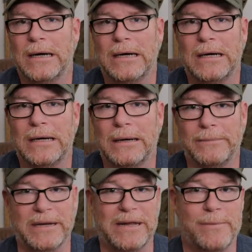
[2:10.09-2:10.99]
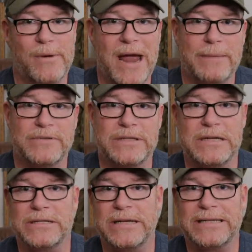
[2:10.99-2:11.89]
Uh, I'm the MRAPs,
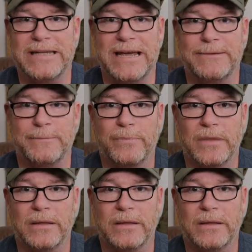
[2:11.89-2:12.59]
things like that.